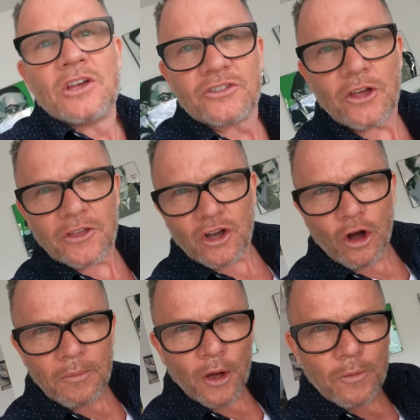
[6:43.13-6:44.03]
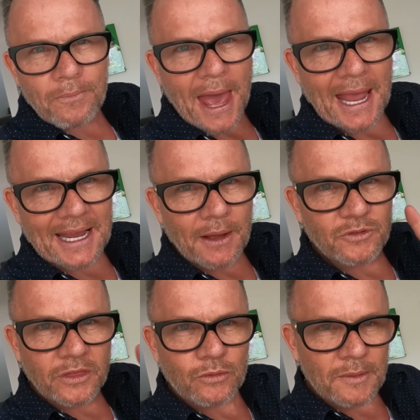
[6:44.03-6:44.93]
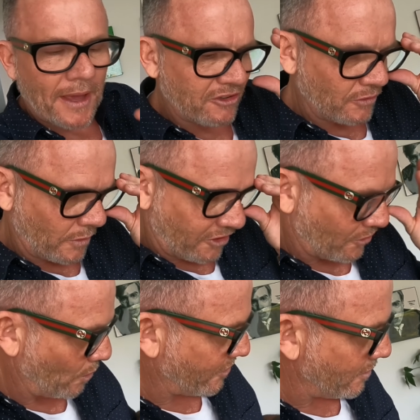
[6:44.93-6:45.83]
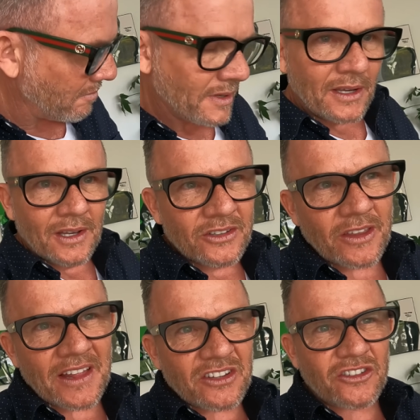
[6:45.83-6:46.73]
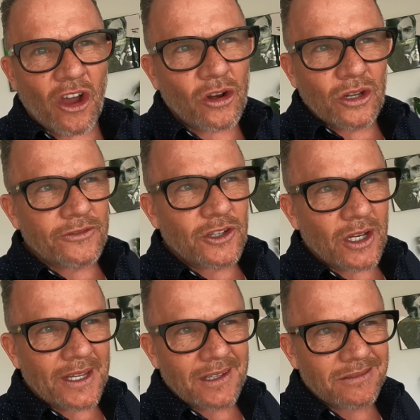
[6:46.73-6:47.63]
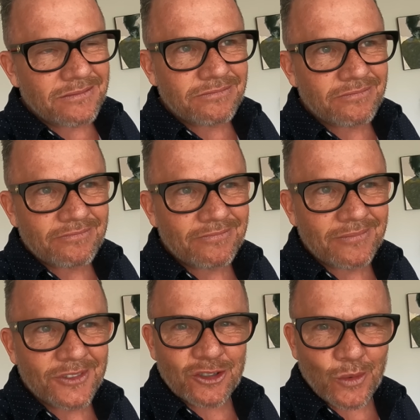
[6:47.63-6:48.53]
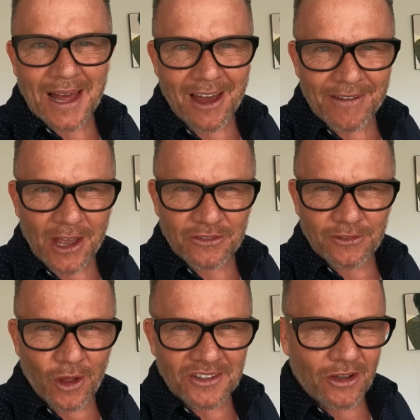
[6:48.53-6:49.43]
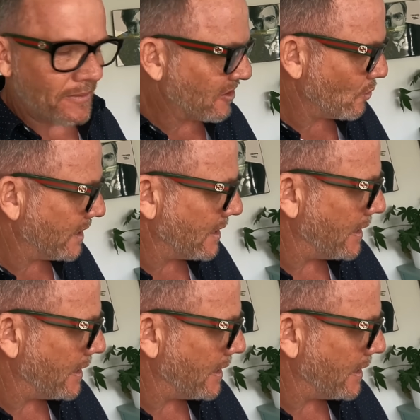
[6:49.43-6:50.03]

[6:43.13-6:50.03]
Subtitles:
So the combo pack comes with 3 batteries, which is awesome. So that's a total of nearly 2.5 hours flight time. That's all you